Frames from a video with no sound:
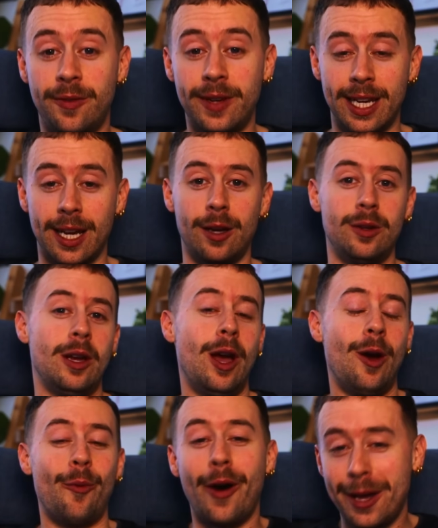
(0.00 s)
video,
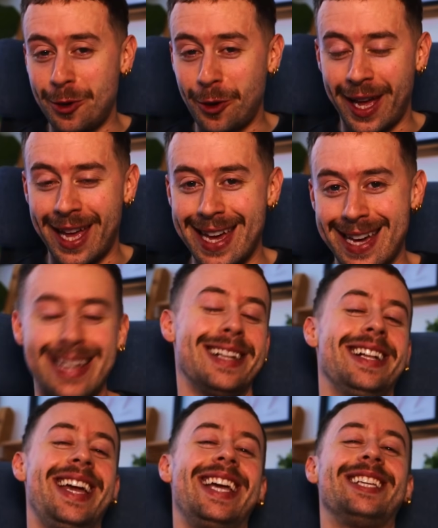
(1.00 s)
why you're here,
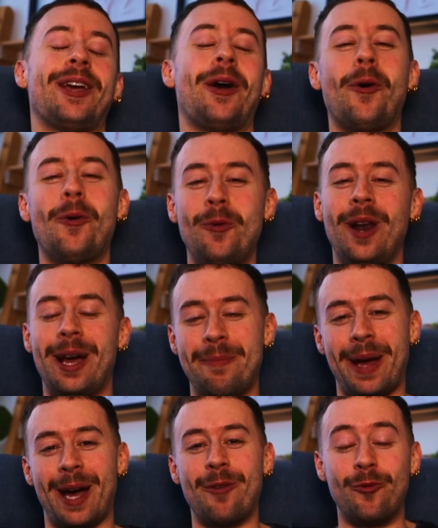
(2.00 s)
is all
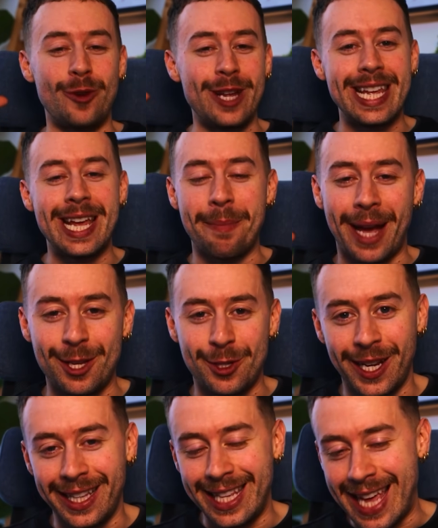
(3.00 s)
about
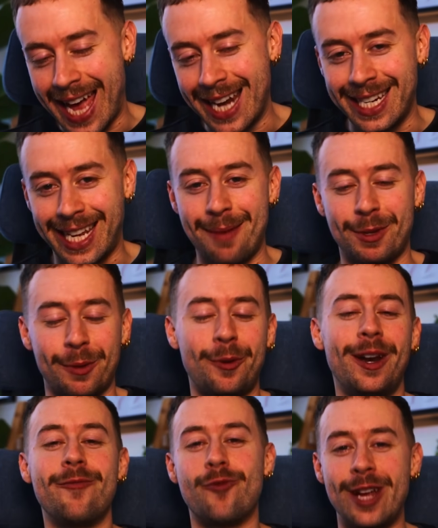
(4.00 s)
reimagining the endgame. So I'm
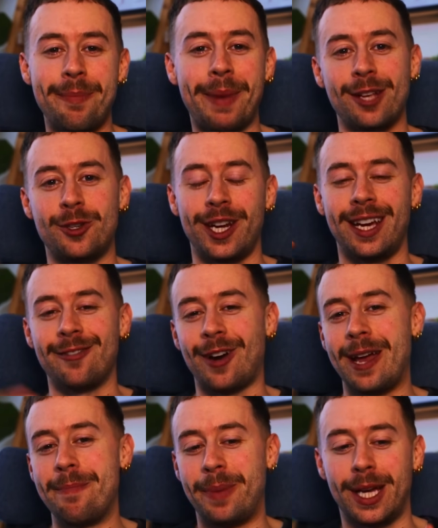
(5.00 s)
calling it reimagining,
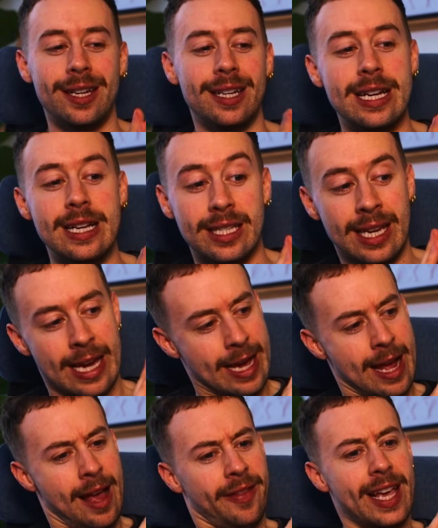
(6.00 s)
right? Because
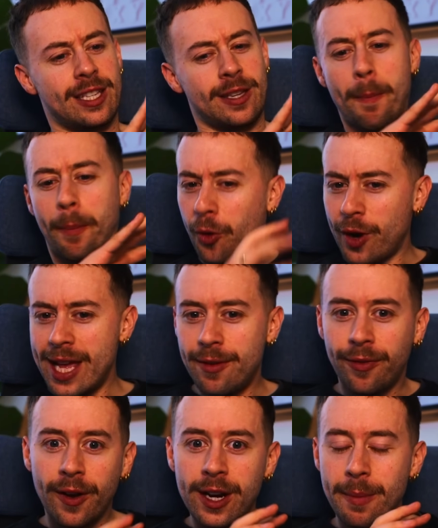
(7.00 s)
there's some pretty
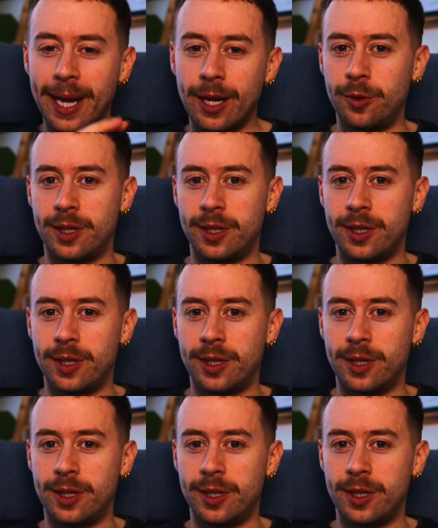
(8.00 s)
fundamental